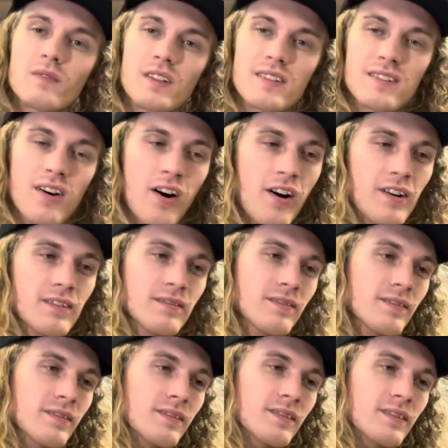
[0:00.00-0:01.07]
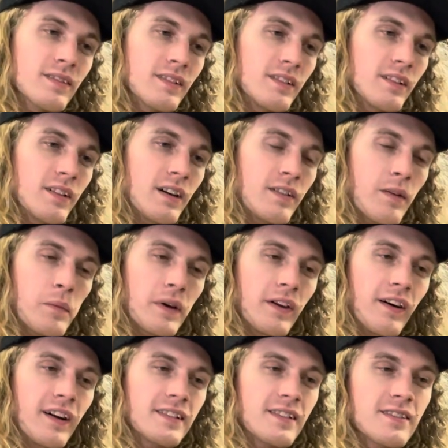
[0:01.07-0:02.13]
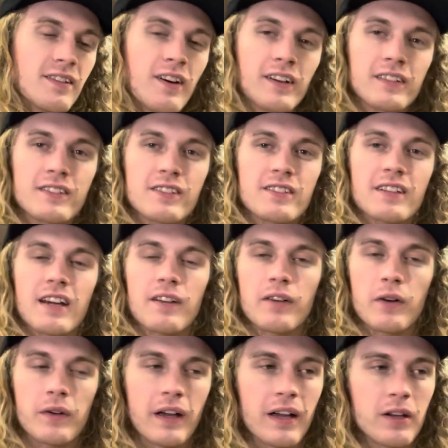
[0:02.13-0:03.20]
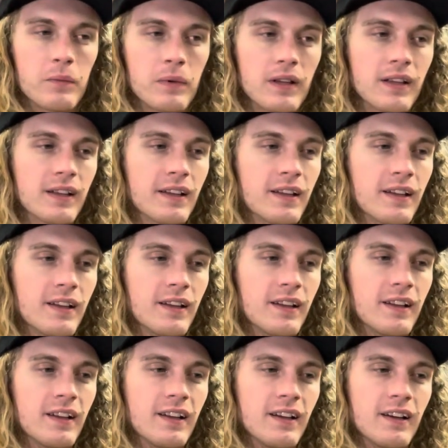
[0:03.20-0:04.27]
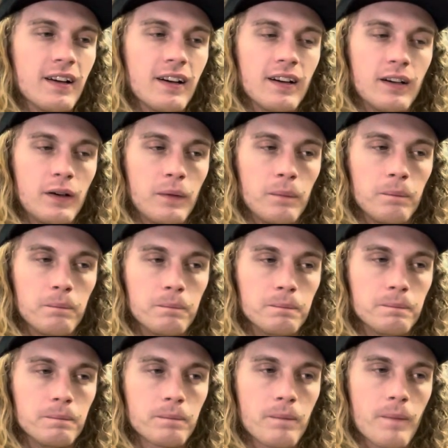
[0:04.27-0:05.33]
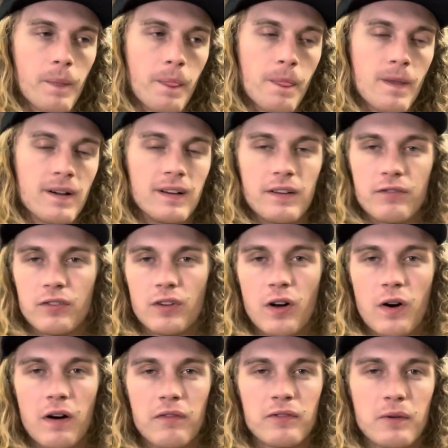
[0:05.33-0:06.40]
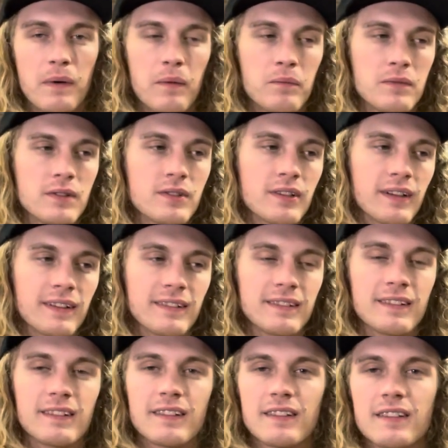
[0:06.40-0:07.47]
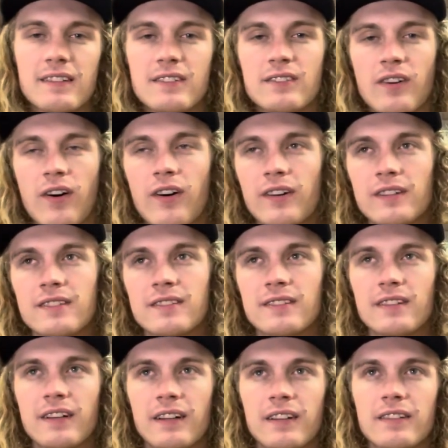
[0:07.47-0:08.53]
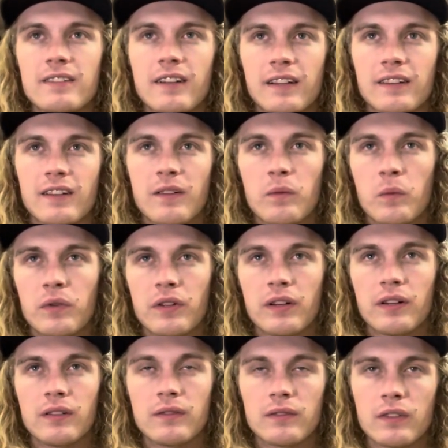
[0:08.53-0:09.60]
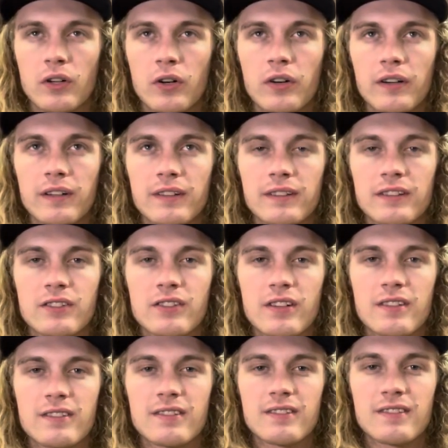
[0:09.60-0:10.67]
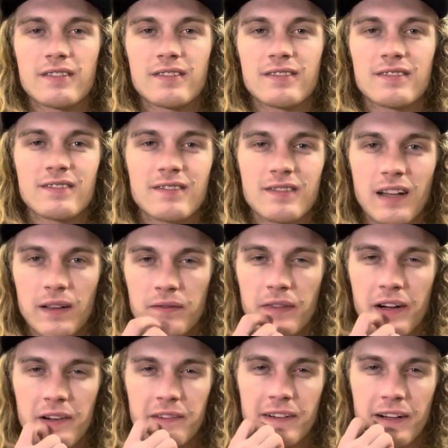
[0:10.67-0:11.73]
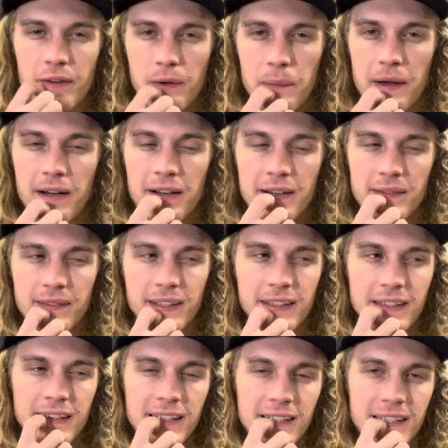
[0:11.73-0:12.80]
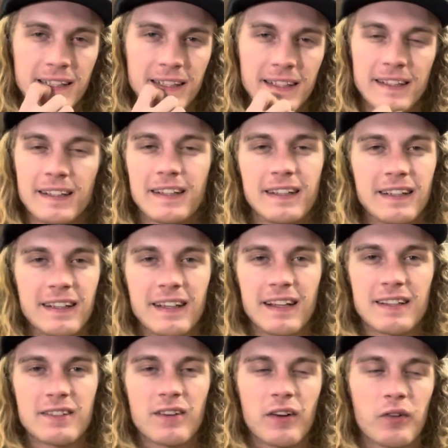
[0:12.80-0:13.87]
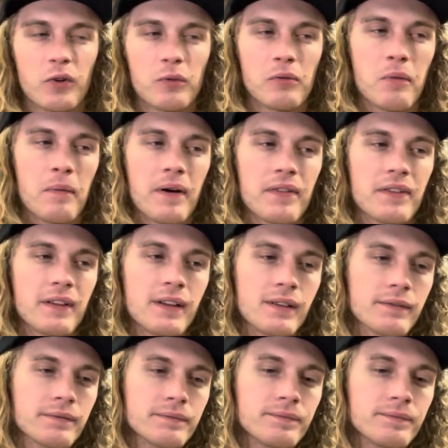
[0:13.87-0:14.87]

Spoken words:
The song, if I'm being honest, the song is just kind of okay to me. If you know how I feel about music, songs is that when the hook is just like very, very repetitive like that, it's not normally my thing.